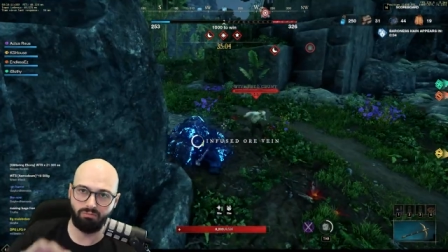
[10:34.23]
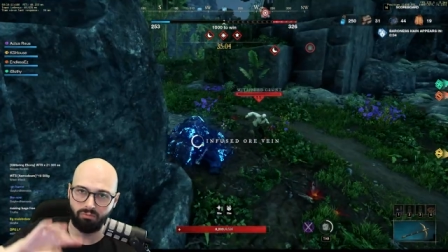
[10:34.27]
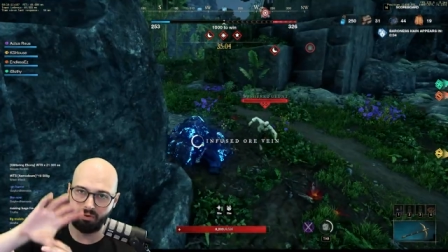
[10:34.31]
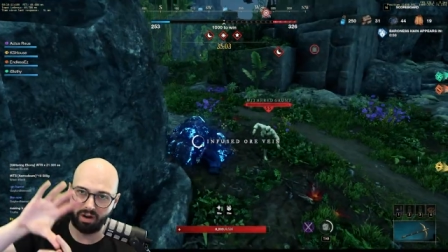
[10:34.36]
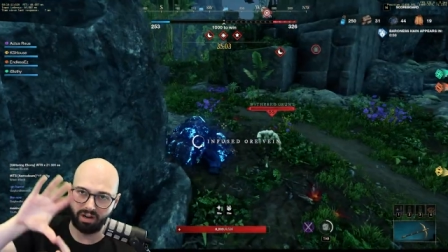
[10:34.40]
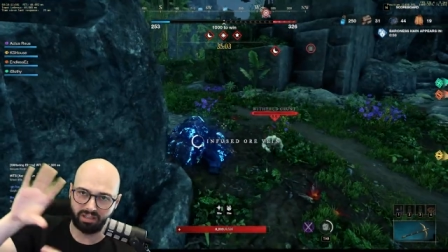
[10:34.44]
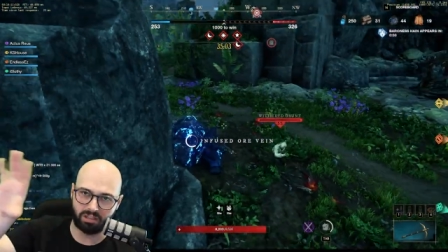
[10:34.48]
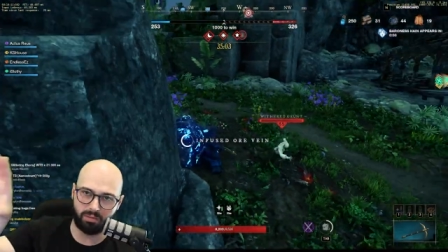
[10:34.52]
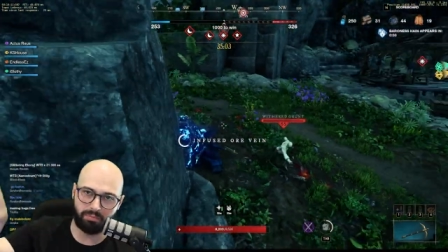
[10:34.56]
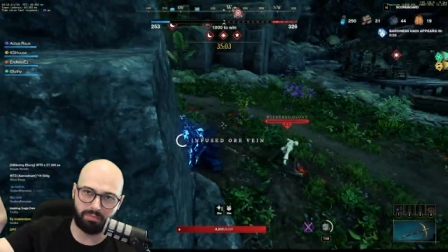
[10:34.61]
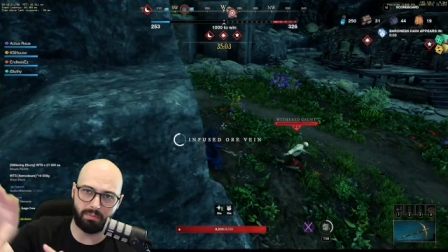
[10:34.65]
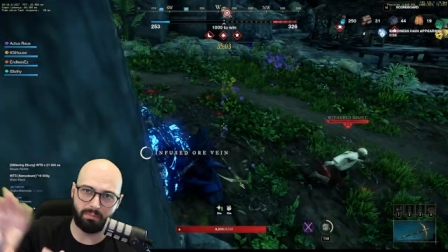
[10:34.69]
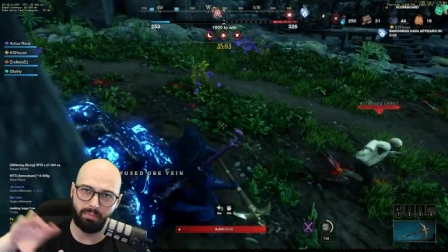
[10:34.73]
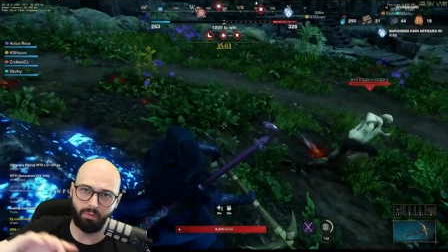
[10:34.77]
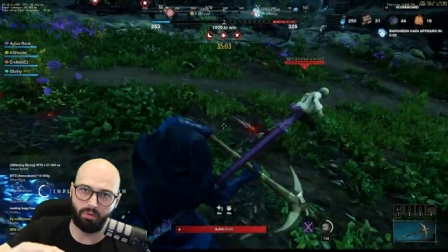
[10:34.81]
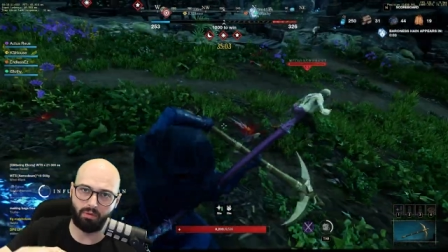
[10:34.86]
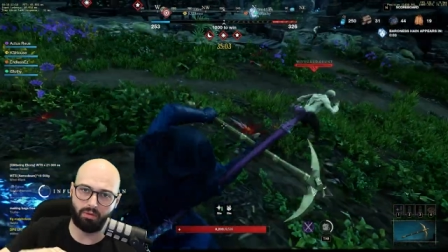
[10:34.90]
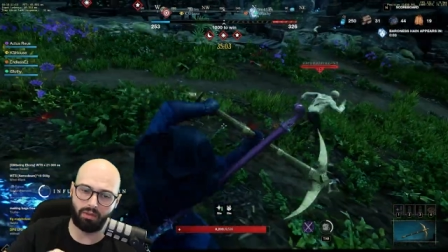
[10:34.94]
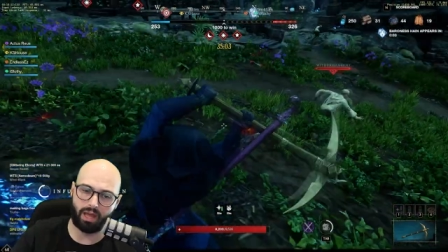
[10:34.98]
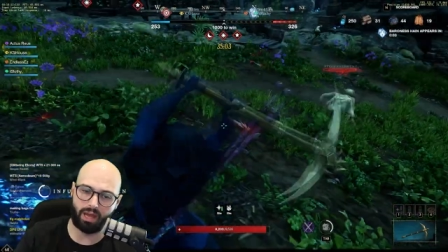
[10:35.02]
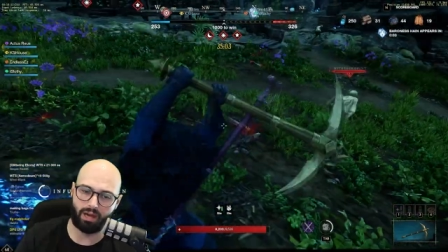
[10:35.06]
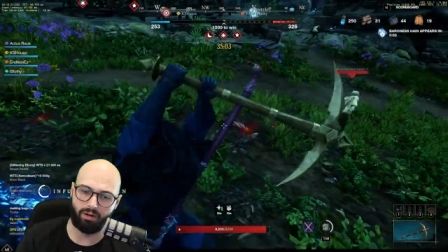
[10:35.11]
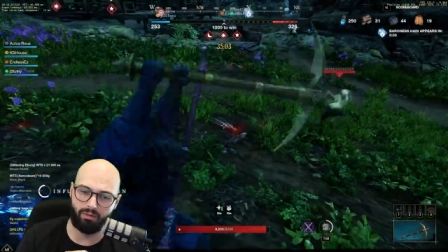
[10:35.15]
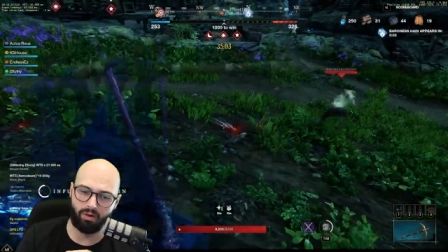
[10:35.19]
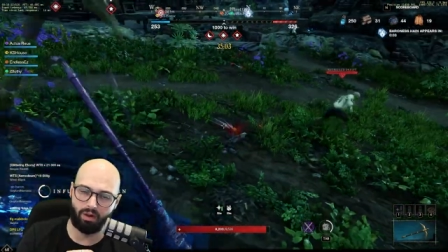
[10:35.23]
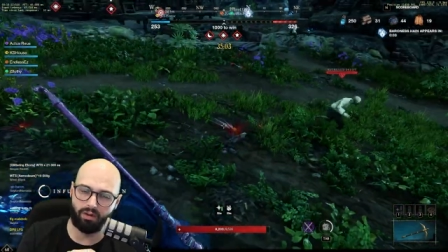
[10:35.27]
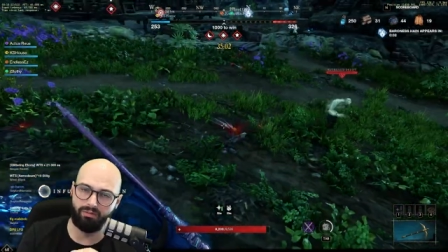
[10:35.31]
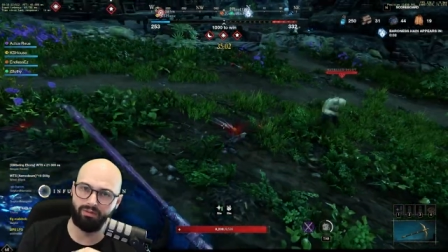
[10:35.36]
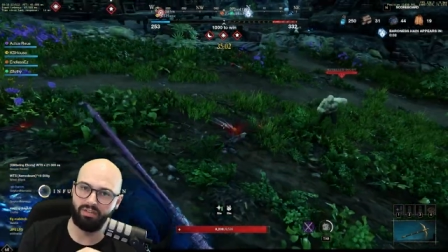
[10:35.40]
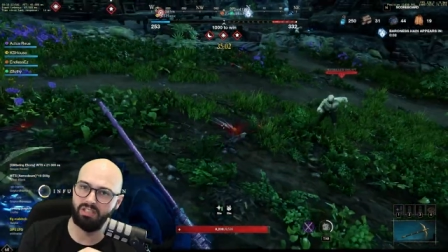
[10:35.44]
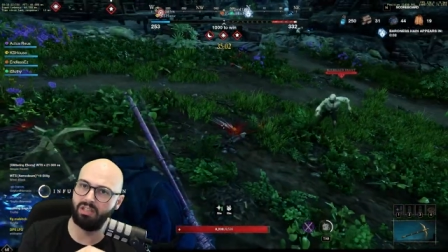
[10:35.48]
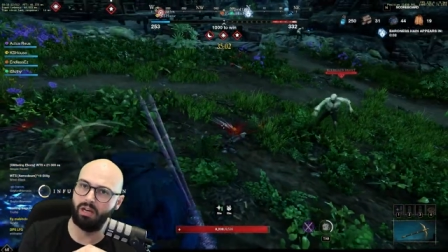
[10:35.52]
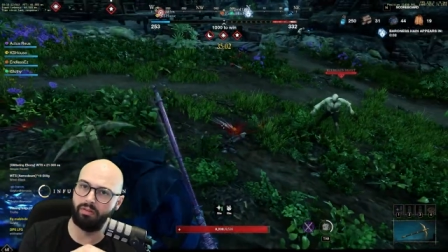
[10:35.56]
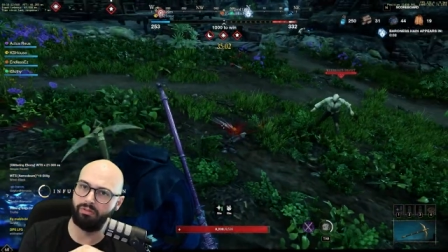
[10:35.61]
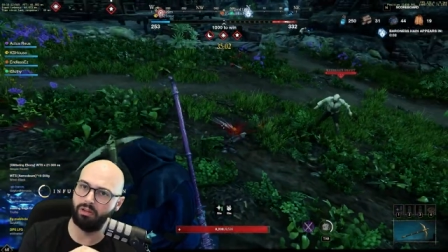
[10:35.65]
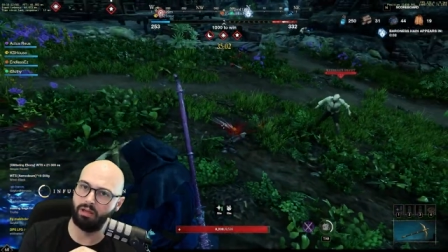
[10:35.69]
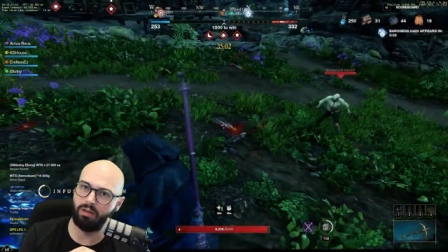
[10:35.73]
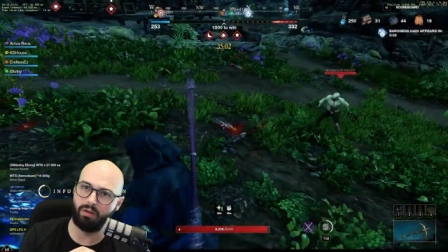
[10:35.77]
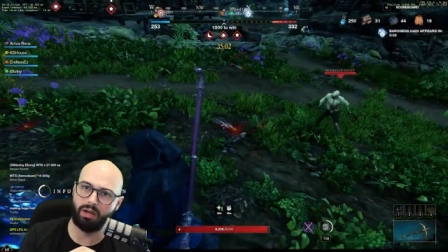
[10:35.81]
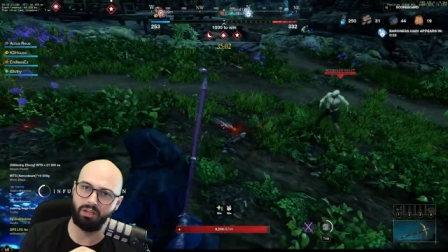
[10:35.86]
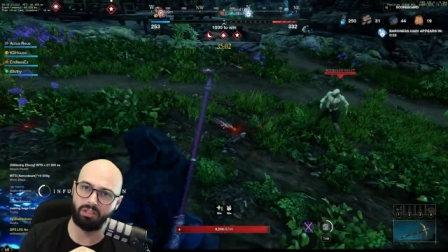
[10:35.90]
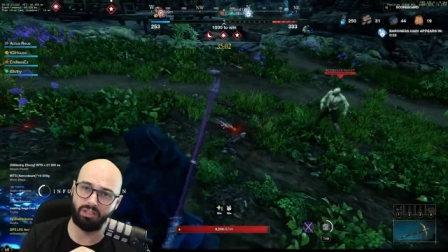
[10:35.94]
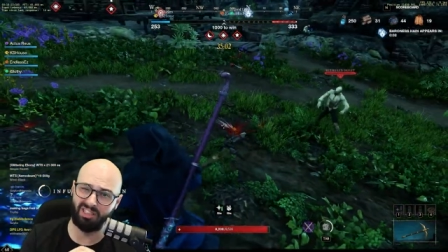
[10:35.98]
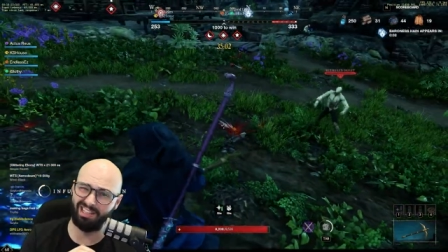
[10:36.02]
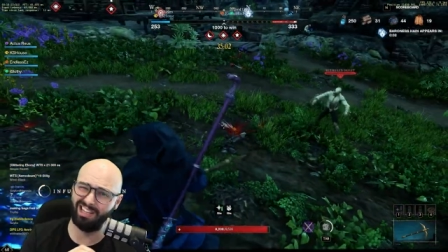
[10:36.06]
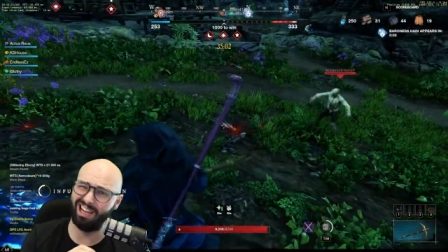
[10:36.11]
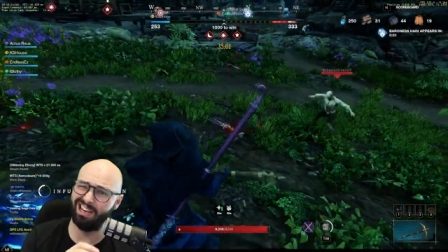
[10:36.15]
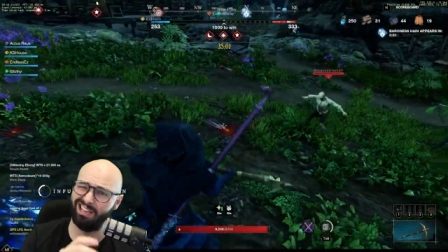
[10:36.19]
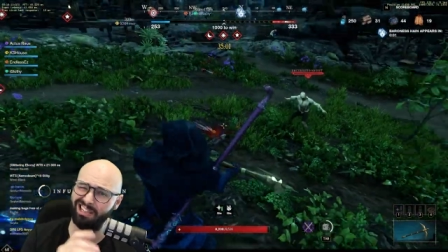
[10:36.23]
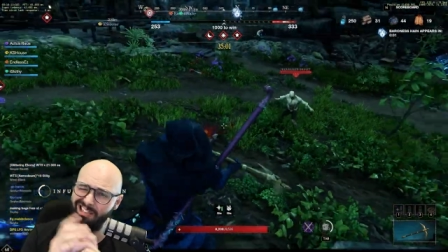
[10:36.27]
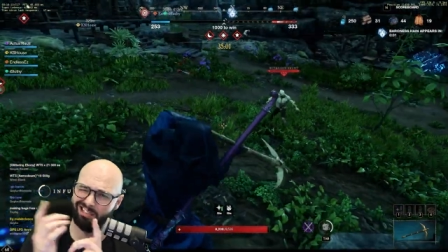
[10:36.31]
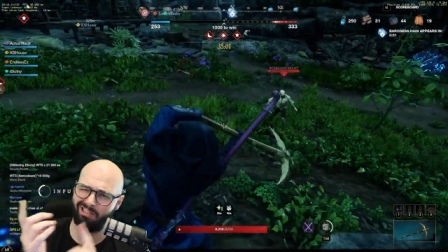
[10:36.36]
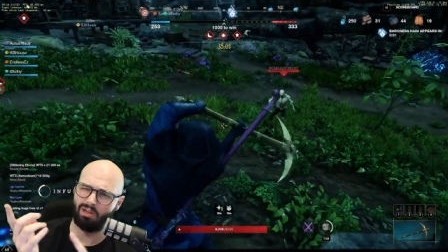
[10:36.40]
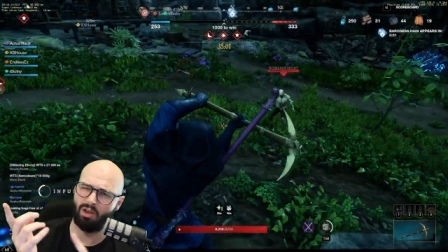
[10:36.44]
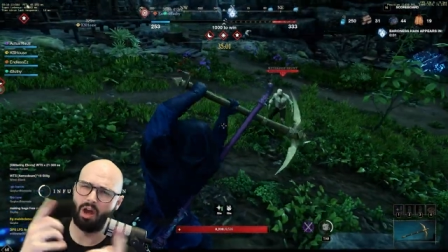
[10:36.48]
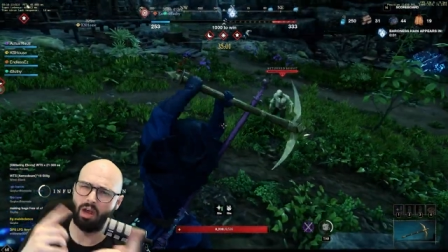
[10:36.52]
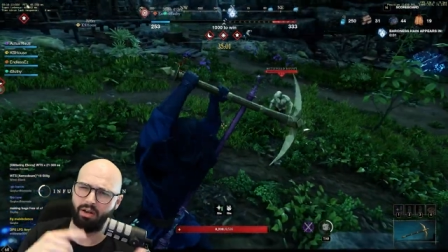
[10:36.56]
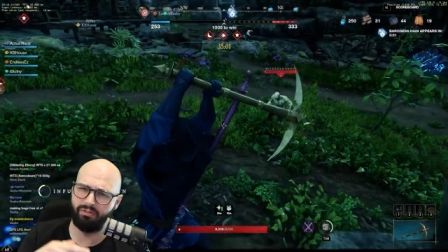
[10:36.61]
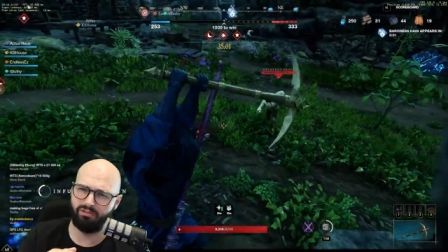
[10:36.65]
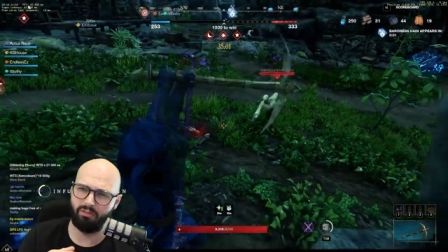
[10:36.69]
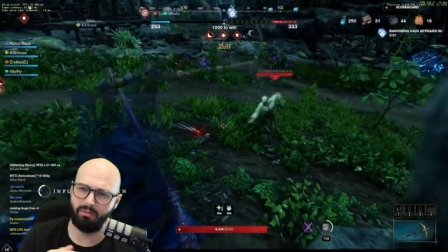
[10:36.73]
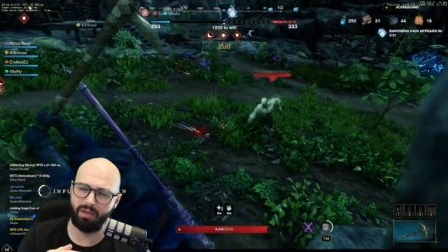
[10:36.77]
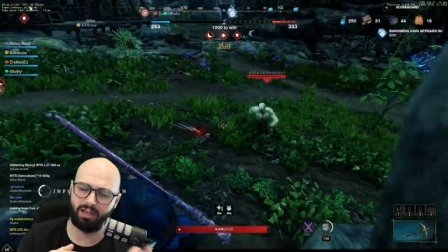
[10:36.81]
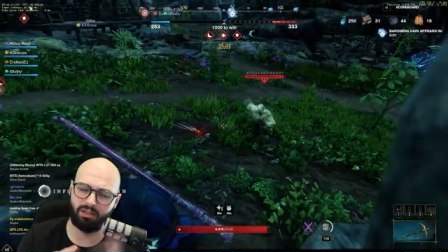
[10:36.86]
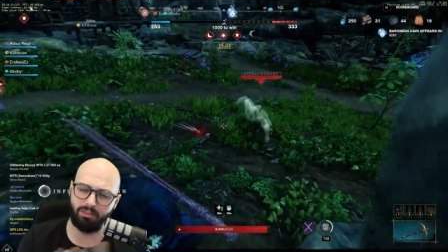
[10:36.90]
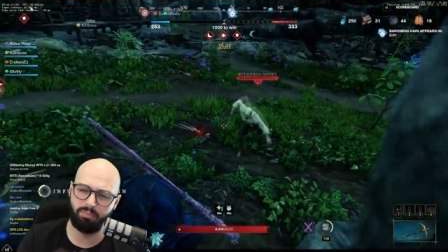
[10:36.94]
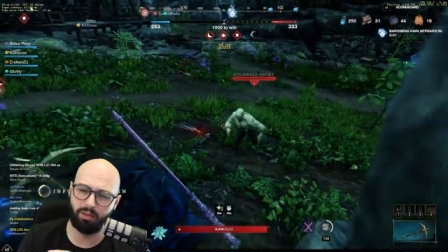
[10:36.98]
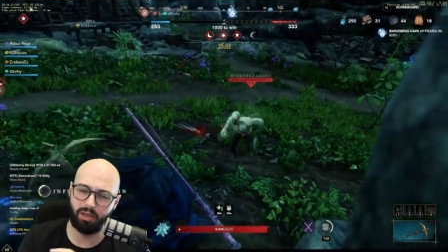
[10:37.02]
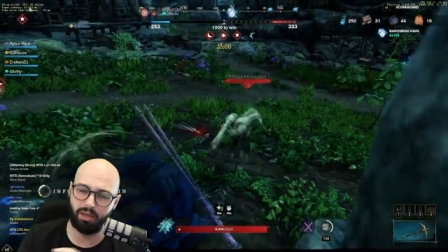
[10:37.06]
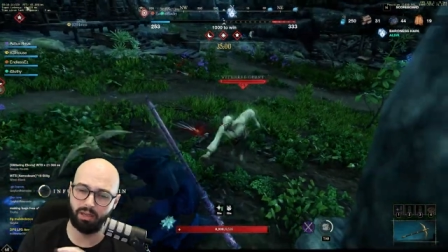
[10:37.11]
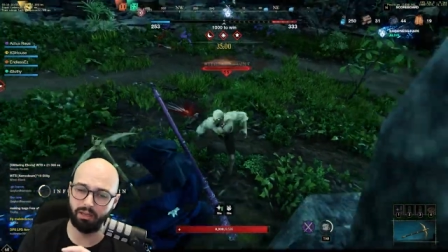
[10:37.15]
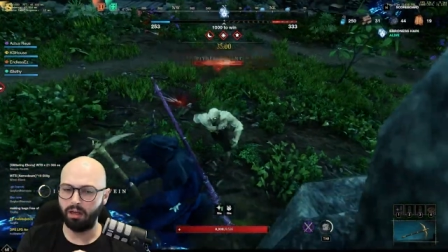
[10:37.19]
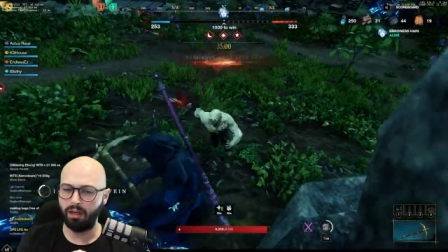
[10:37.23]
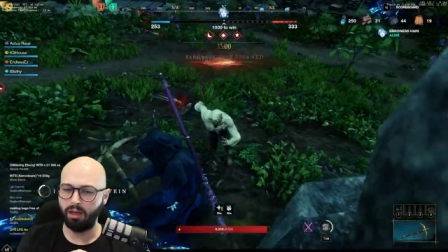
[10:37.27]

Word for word: recipe book later on for stuff that you actually need aside from X P.